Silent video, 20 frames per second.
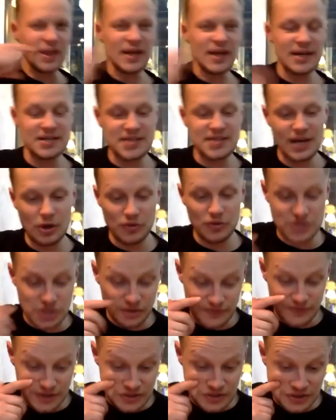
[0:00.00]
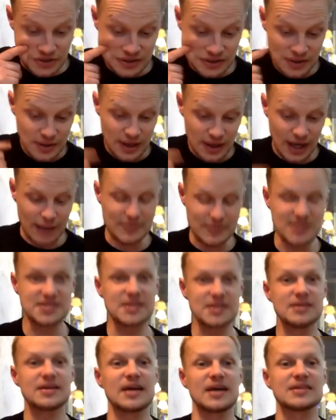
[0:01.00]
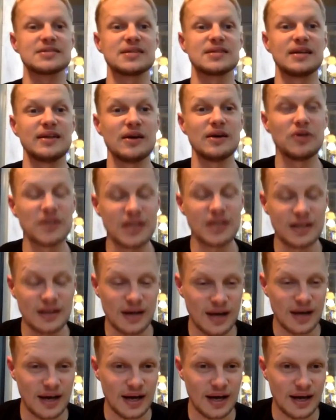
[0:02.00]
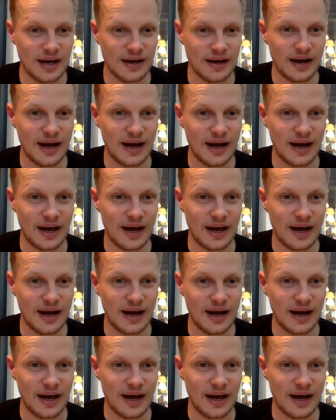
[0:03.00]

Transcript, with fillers: it is their original vineyard. Um, it is in Castiglione uh,